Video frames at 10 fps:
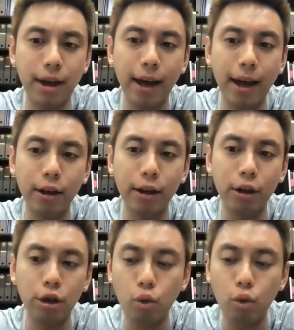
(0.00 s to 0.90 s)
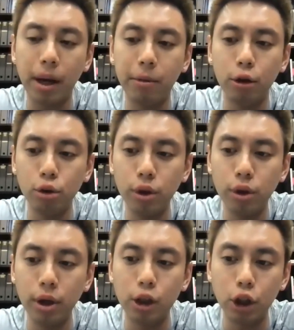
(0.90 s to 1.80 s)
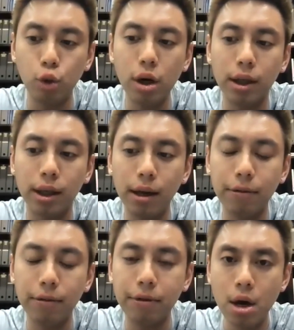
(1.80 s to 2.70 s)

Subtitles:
that you want to be able to do is you want to give